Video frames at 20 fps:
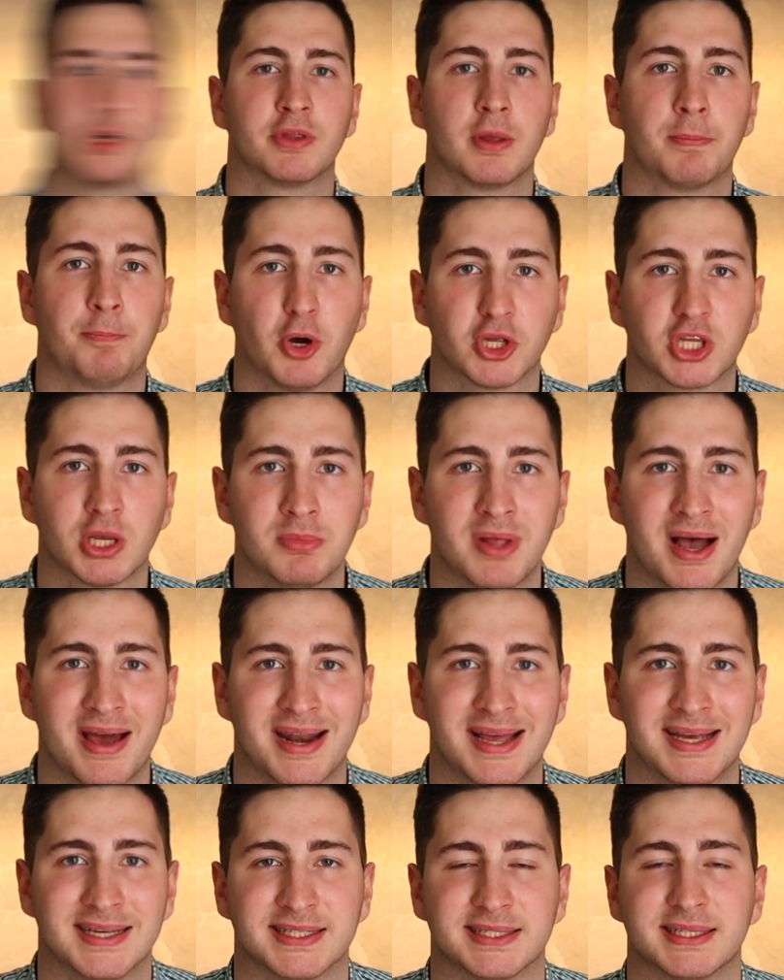So the bottom
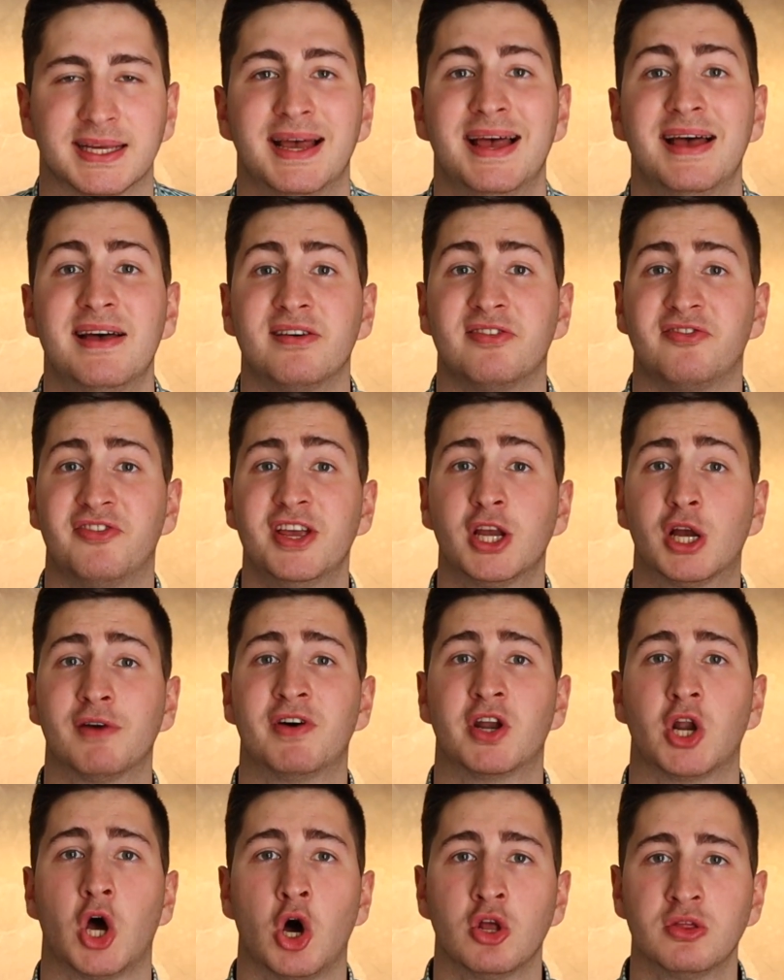line is, think
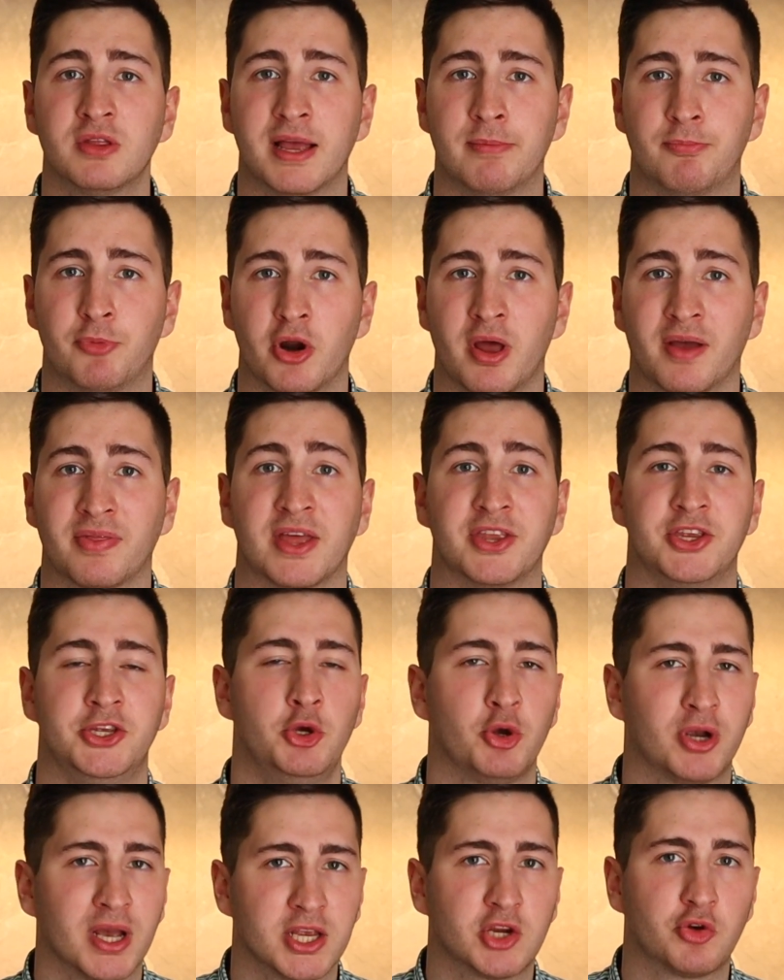of an online product that
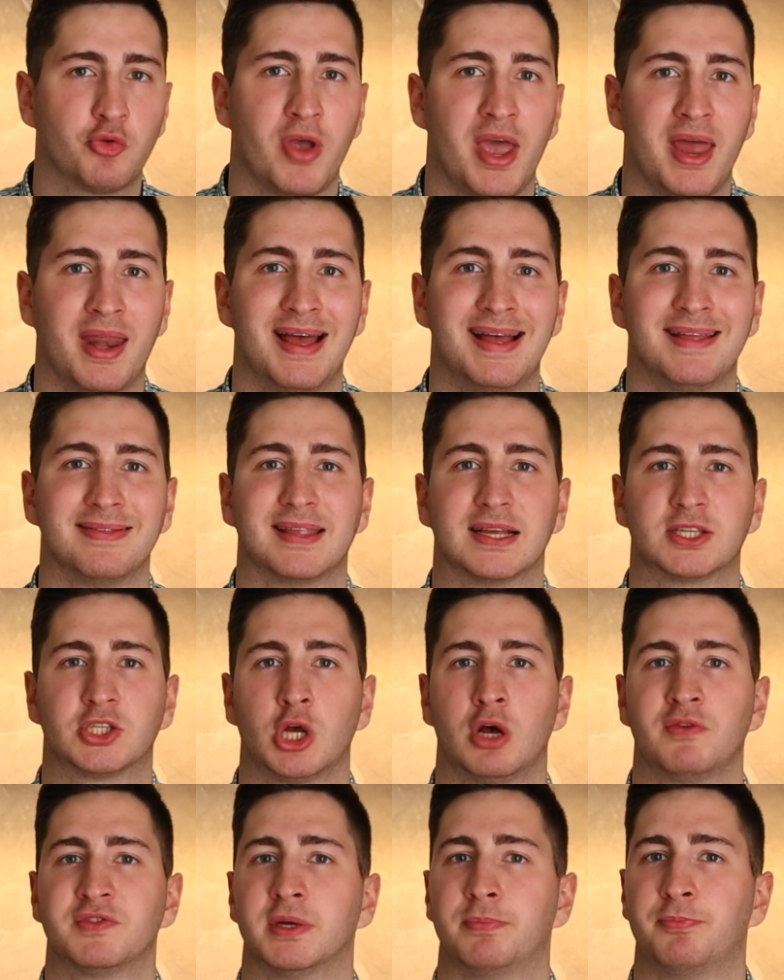you can create
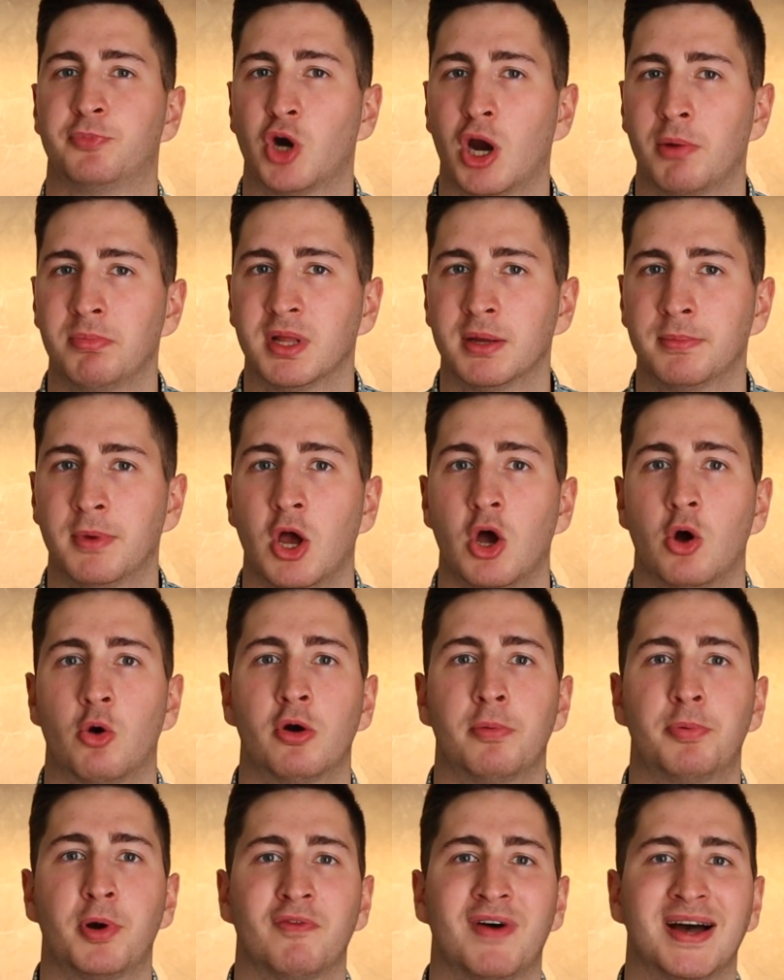that solves a problem
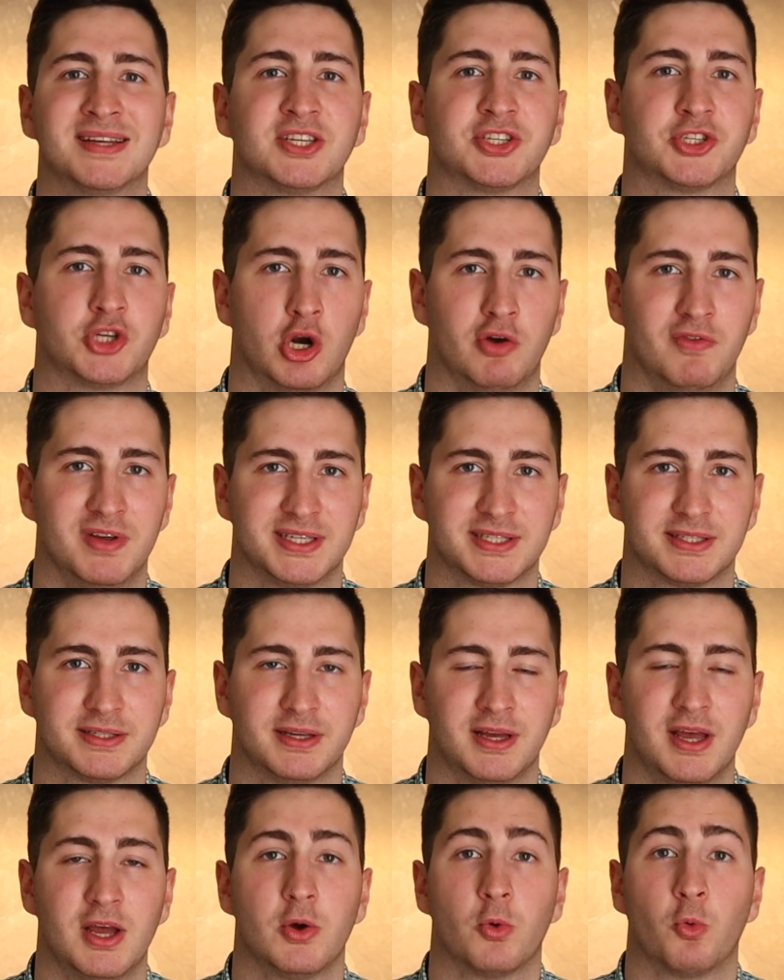or provides a service.